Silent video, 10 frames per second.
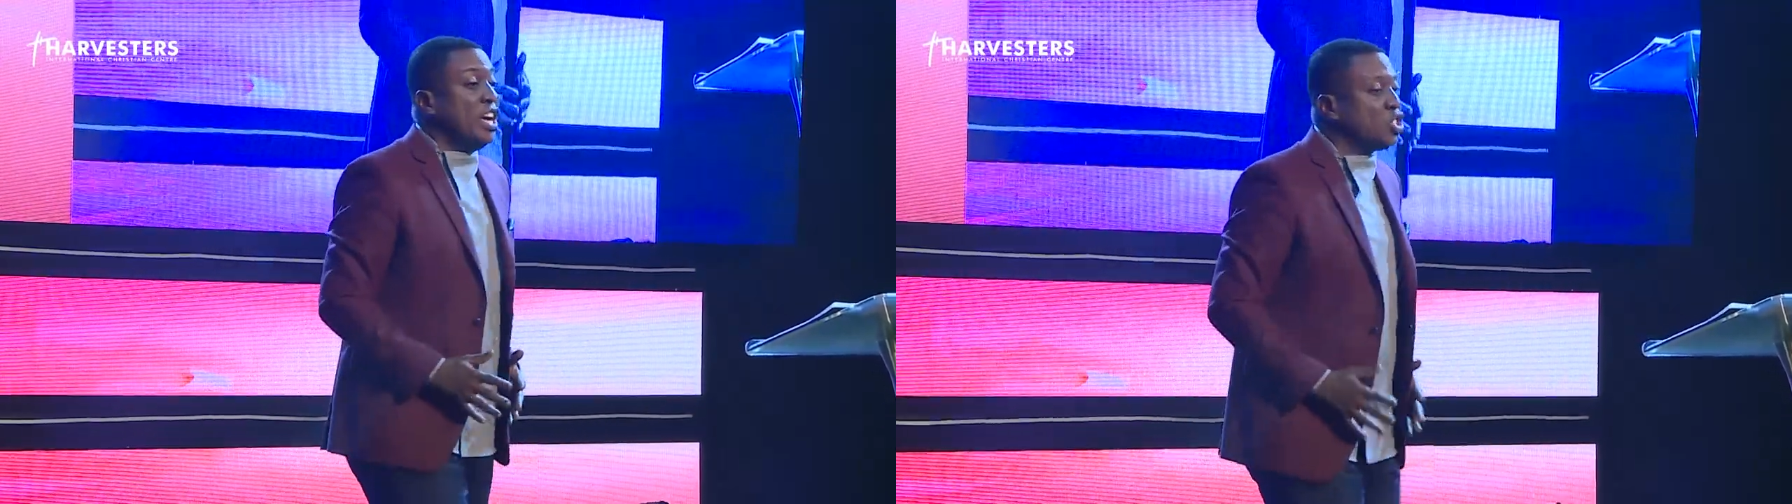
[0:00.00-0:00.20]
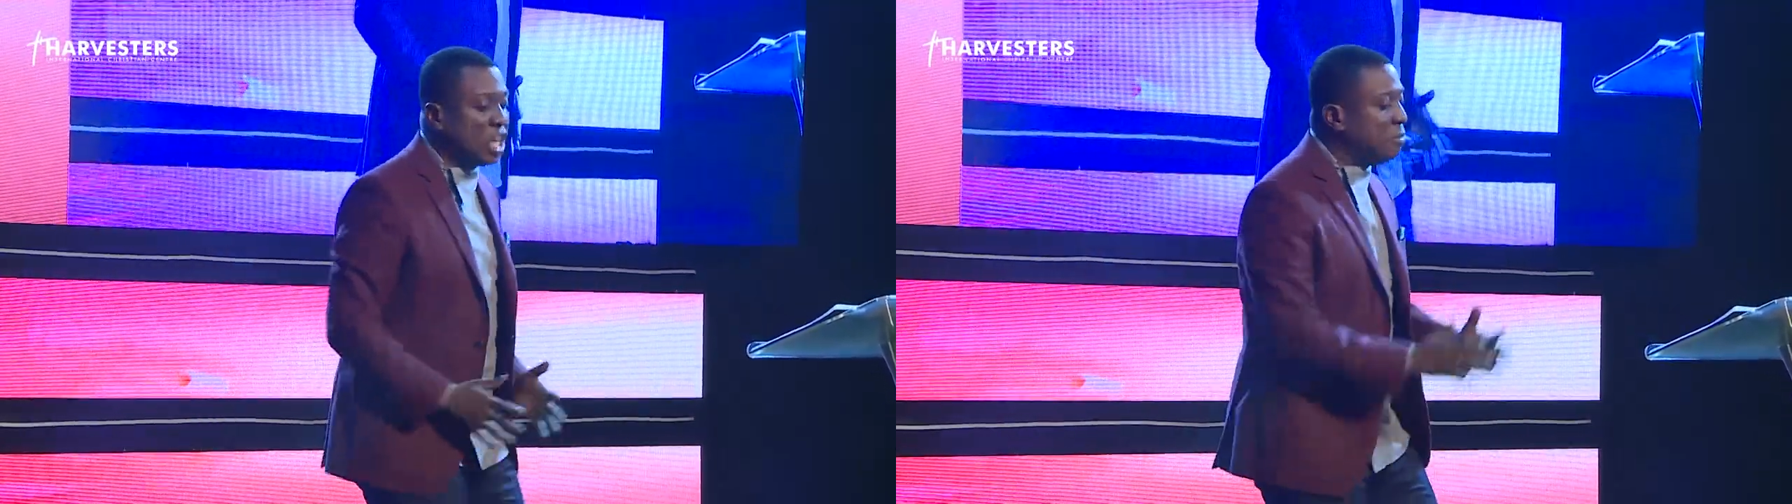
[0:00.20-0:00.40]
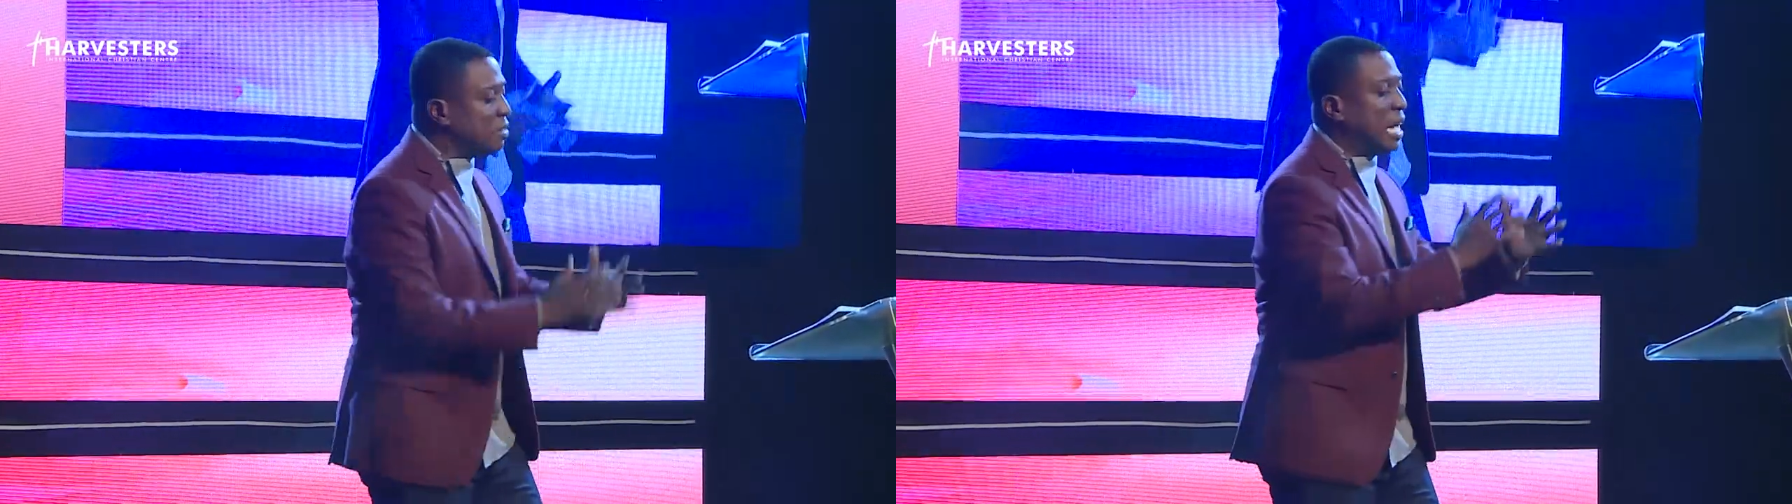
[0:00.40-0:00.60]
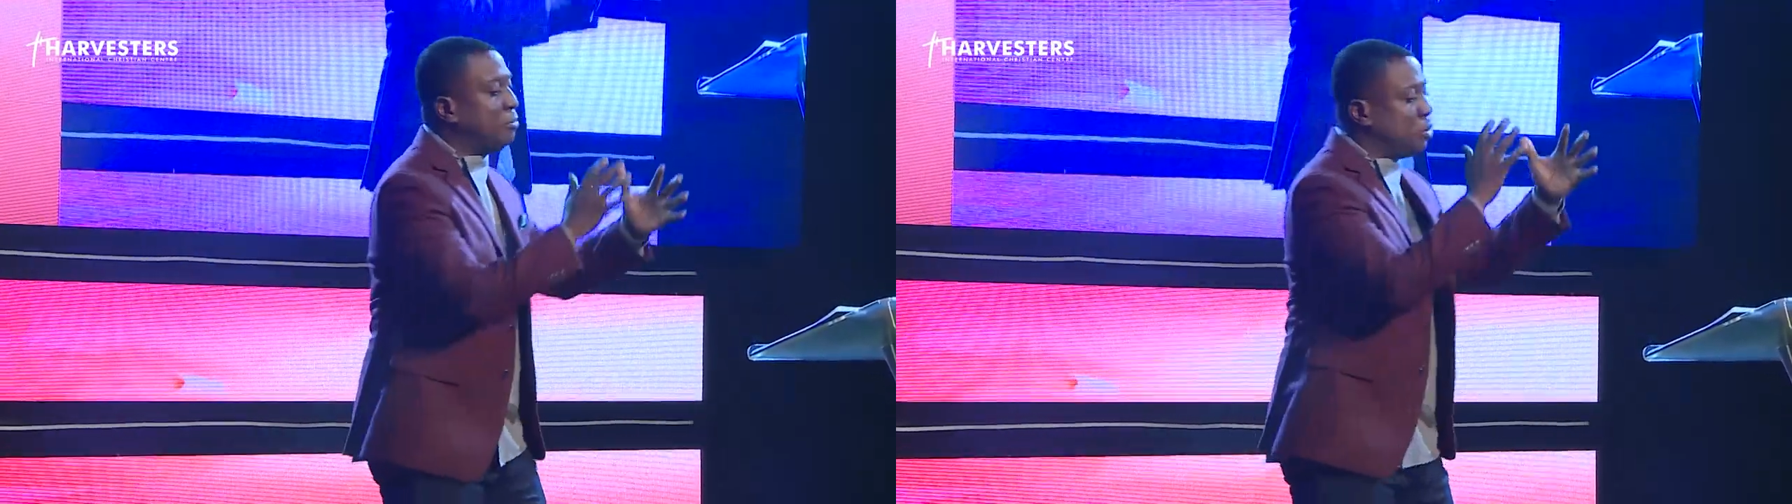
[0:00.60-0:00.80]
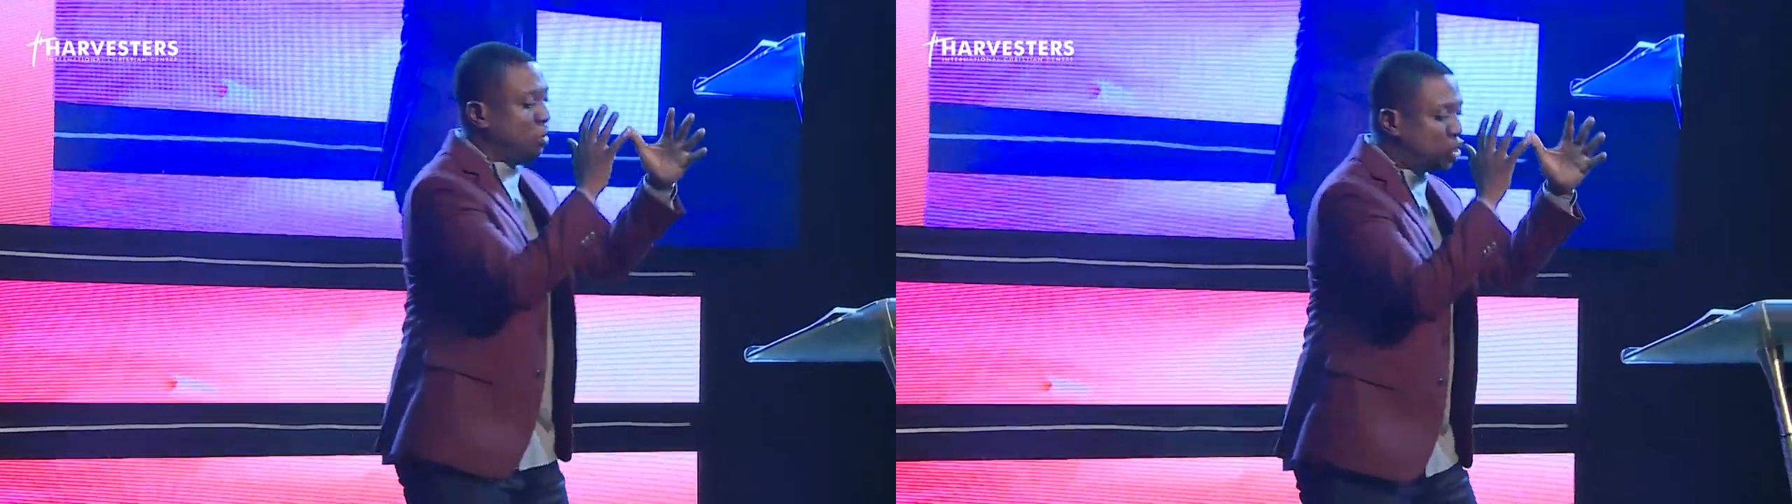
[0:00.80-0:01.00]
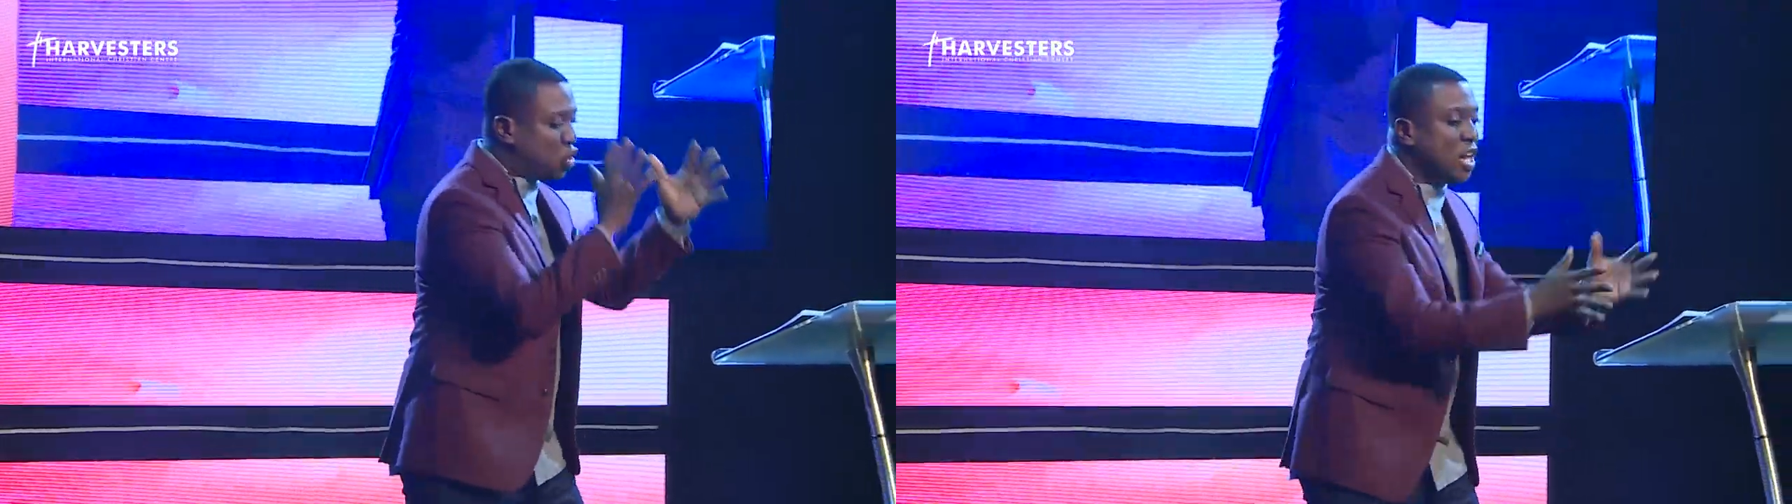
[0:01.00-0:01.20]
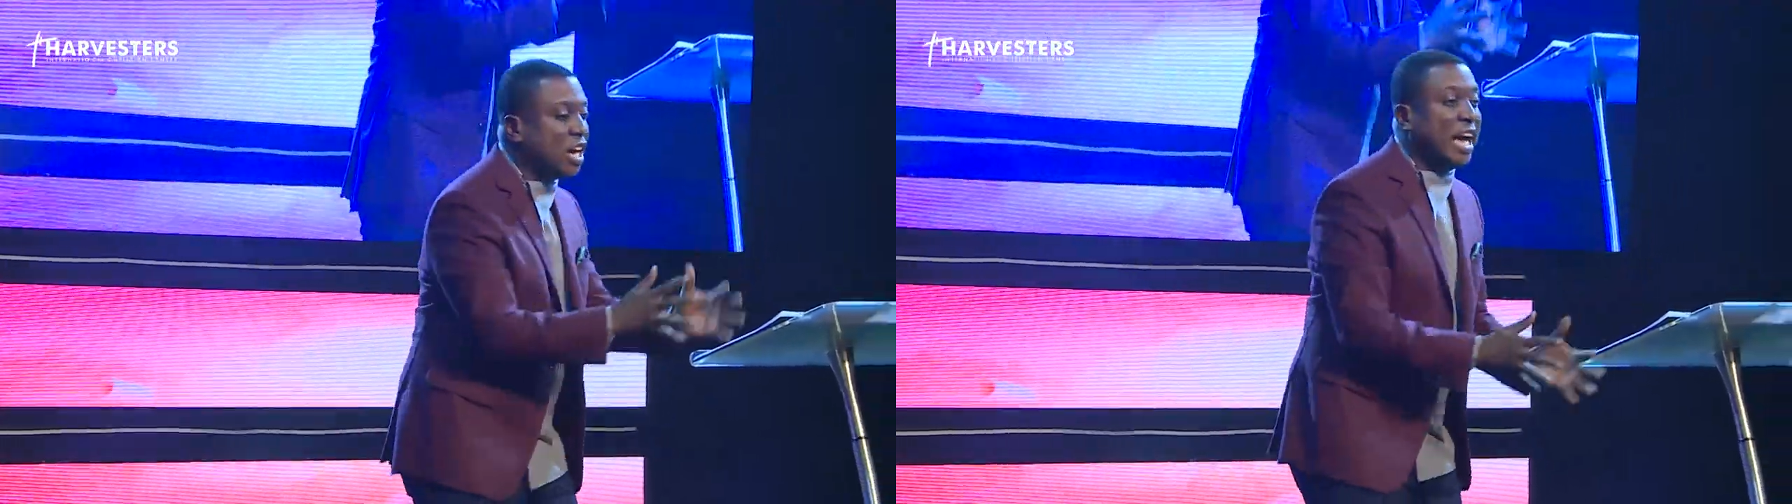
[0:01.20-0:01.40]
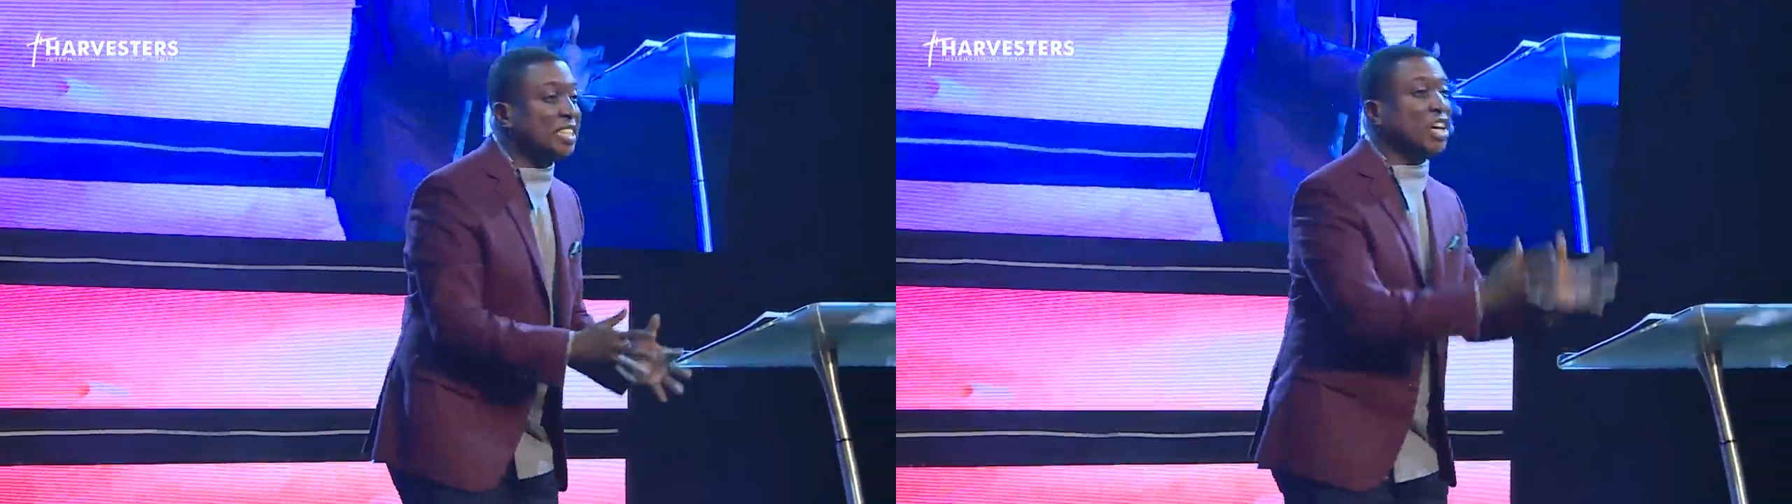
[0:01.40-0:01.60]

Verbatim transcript: Sometimes you must realize